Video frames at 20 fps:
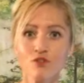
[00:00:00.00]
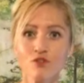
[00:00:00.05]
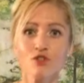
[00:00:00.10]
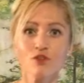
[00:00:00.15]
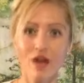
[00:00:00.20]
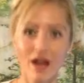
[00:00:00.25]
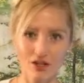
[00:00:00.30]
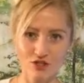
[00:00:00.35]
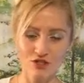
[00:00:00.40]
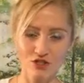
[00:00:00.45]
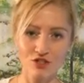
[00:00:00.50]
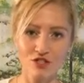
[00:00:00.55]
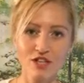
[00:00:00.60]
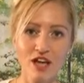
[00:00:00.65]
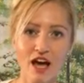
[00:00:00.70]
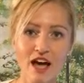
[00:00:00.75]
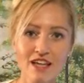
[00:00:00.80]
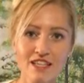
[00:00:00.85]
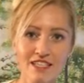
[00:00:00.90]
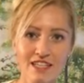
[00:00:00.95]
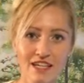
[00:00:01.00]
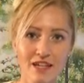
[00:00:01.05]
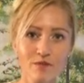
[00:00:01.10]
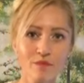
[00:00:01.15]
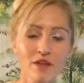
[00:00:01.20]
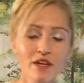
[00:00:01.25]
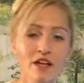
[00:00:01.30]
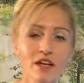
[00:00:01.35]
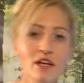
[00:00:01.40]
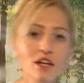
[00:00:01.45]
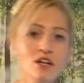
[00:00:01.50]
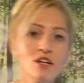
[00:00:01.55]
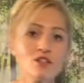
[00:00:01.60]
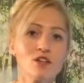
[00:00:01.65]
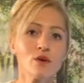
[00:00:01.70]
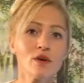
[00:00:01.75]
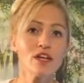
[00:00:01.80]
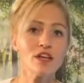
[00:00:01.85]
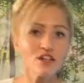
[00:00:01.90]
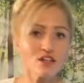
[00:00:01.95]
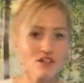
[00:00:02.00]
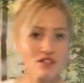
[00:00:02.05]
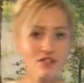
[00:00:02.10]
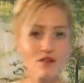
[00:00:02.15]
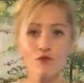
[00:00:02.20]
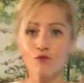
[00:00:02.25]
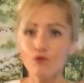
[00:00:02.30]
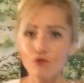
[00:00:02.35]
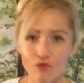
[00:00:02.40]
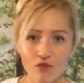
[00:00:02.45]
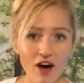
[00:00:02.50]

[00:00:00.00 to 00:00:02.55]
give to exercising. So here's